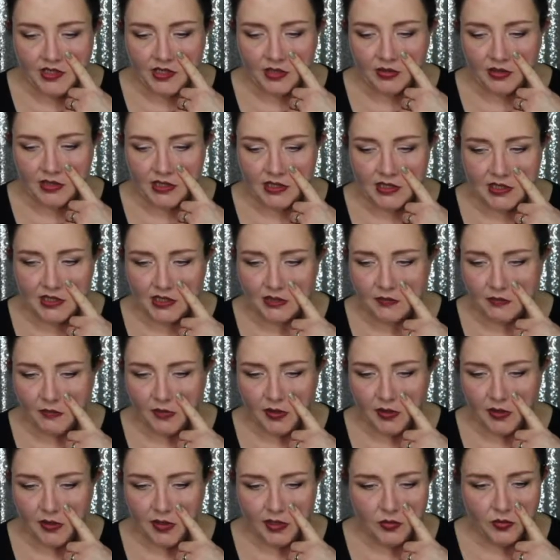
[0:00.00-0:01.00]
So this is
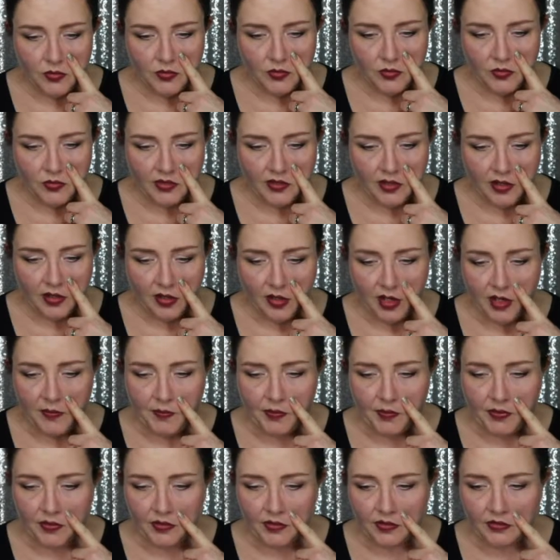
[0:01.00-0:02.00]
my order that I
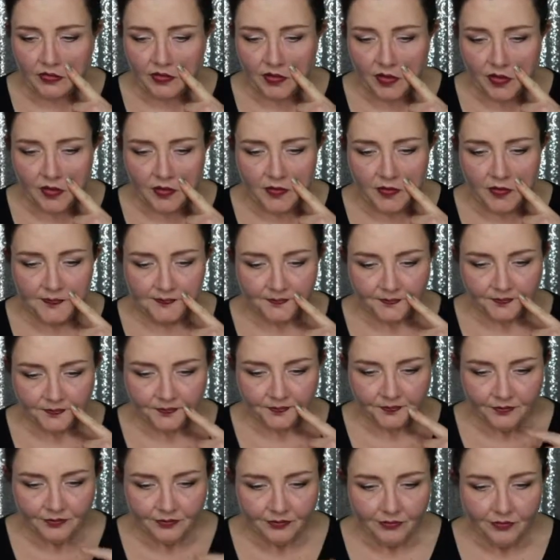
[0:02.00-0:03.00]
put through.
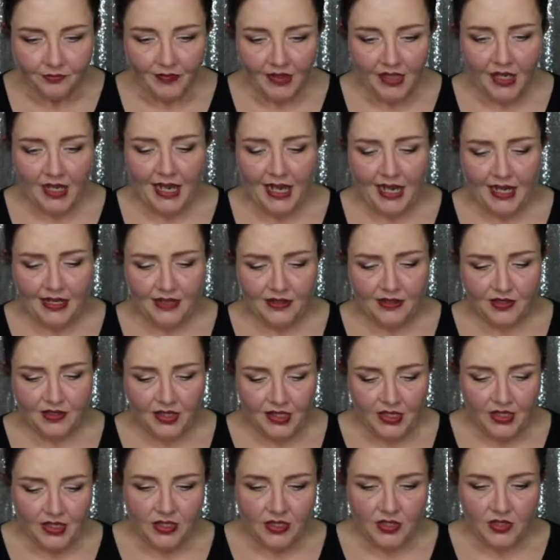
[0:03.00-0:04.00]
And
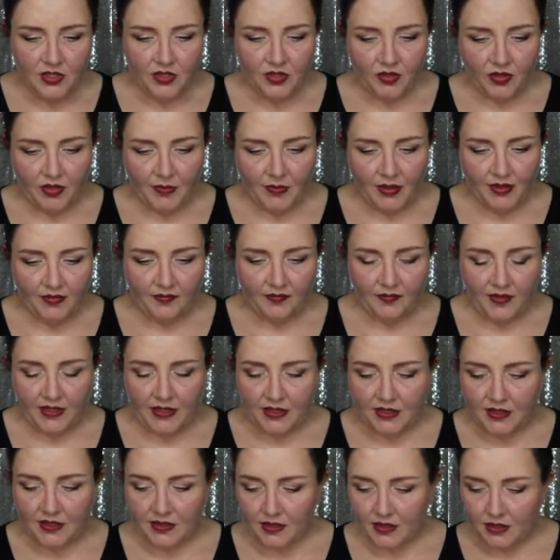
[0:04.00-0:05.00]
sorry, my
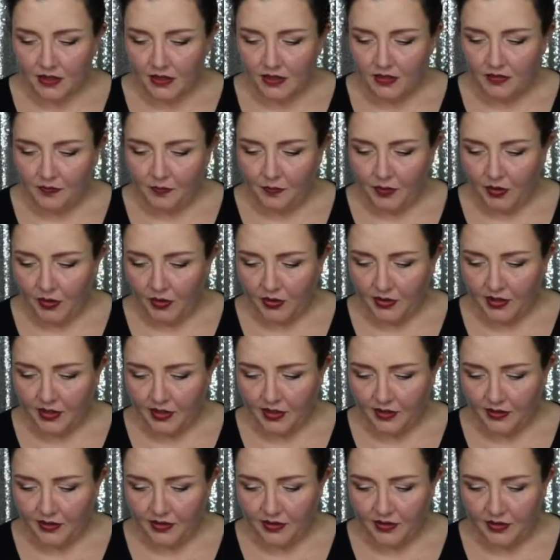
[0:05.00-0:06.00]
face is kind of
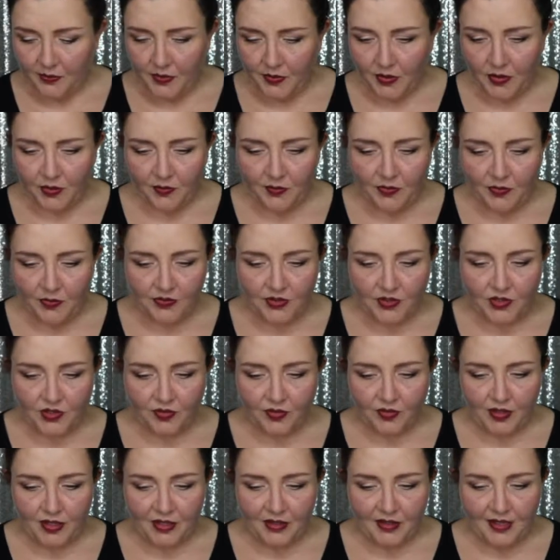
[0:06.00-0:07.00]
blocking the bottom of the
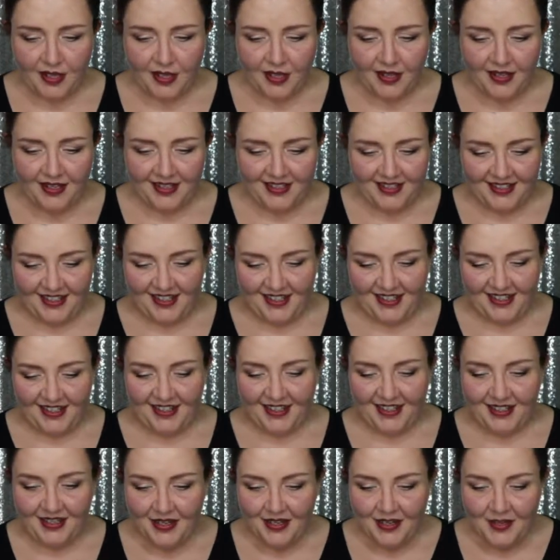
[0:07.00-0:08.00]
screen there,
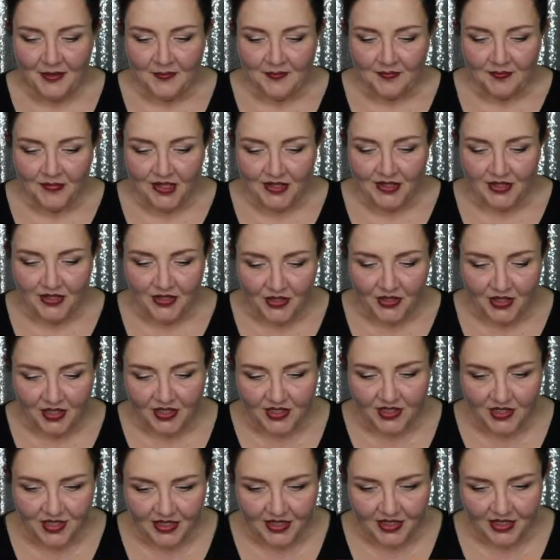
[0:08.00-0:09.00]
so you
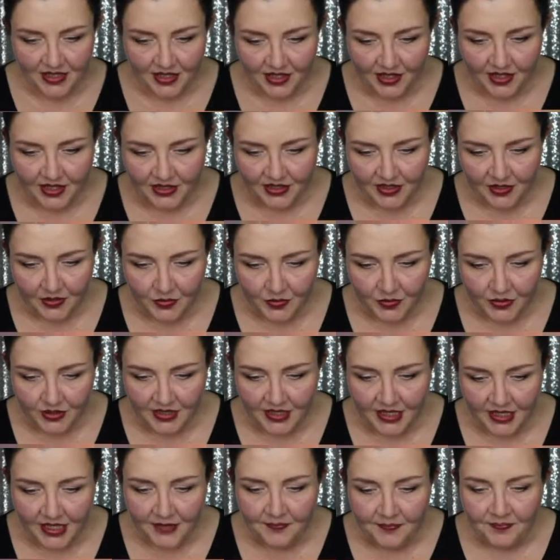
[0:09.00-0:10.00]
can't see the other things I
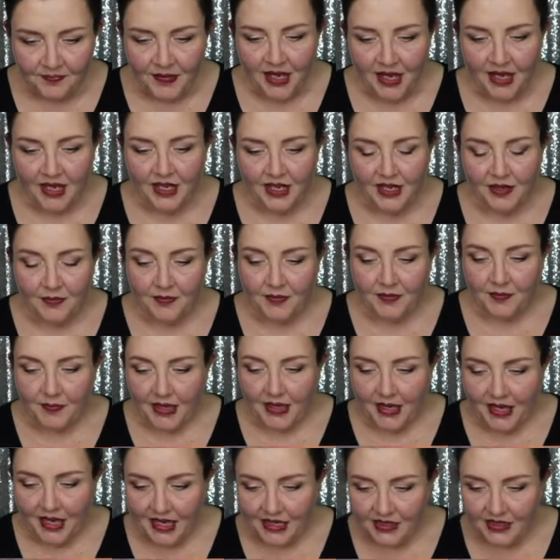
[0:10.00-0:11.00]
ordered.
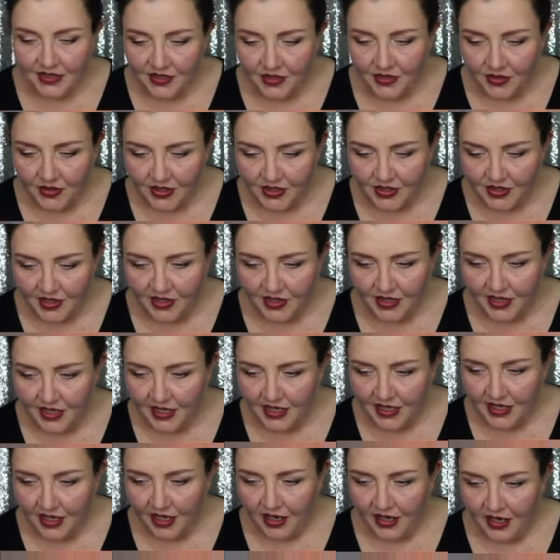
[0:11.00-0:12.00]
But as you can
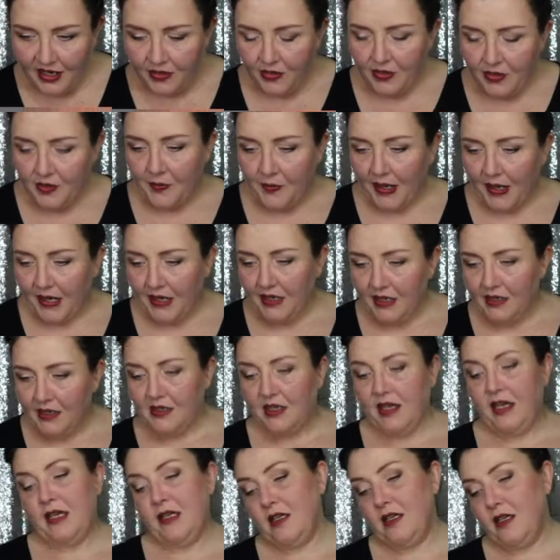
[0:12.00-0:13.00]
see, I only paid
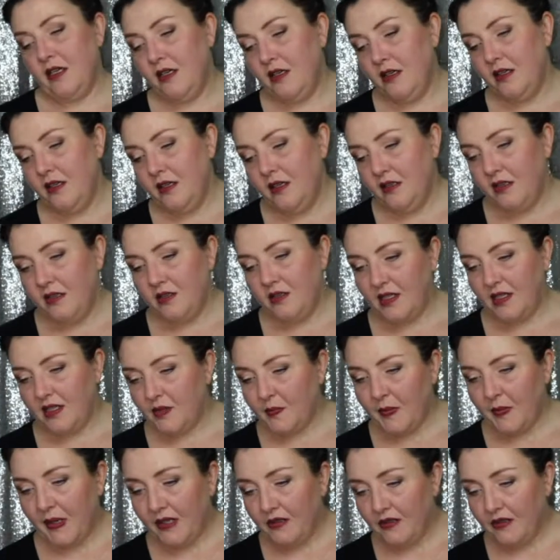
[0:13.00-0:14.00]
like
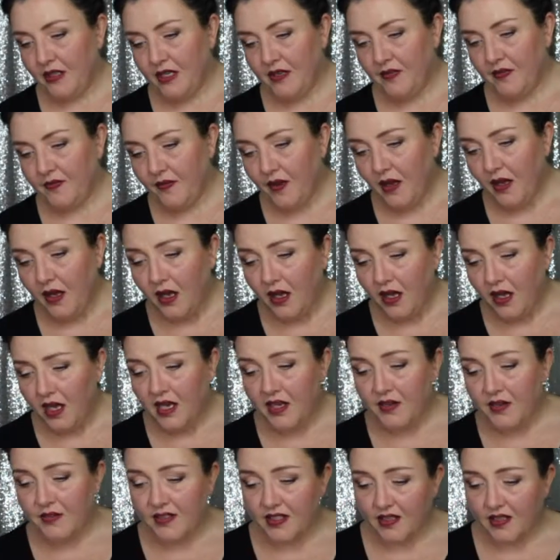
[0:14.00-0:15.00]
£6.85,
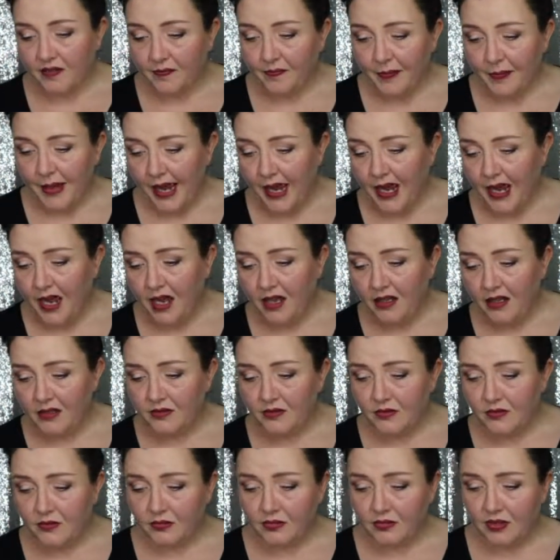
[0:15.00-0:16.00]

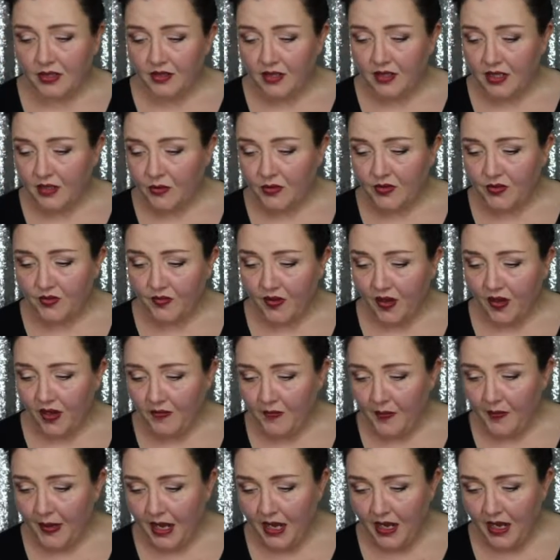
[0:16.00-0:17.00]
£7. One thing was
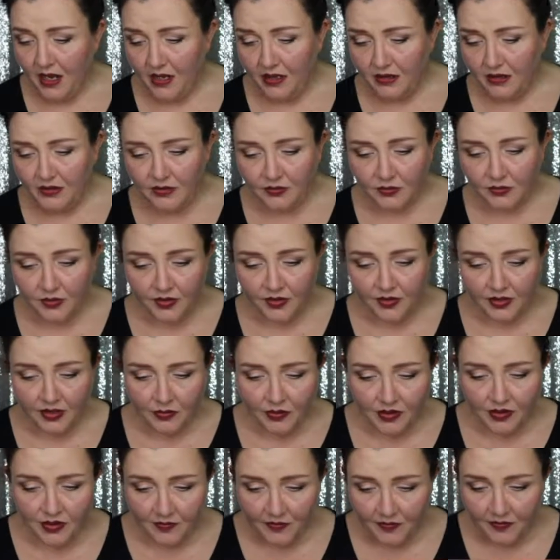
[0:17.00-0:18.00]
£5. One thing
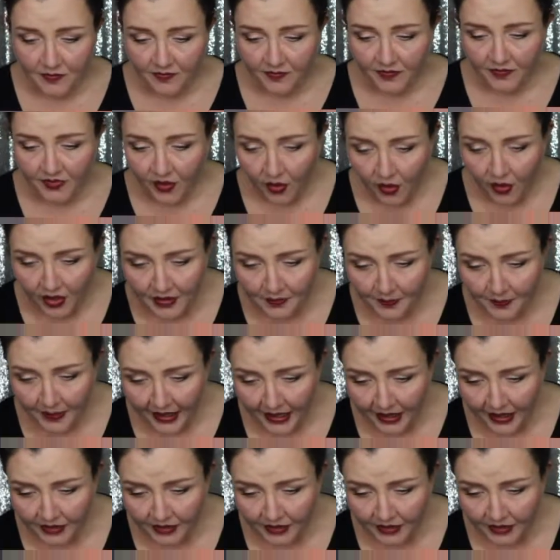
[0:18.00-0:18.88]
was £9.